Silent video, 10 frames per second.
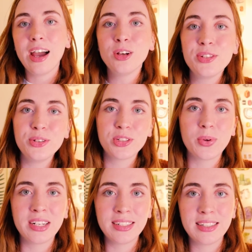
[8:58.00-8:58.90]
I also just
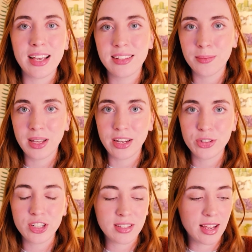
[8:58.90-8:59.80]
wanted to say something
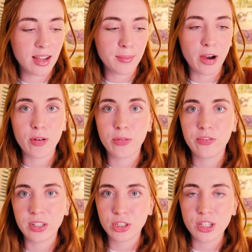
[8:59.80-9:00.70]
interesting about
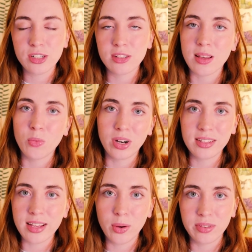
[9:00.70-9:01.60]
fissures and what
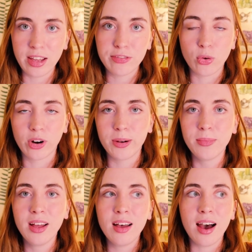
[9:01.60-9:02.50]
it's like when they form.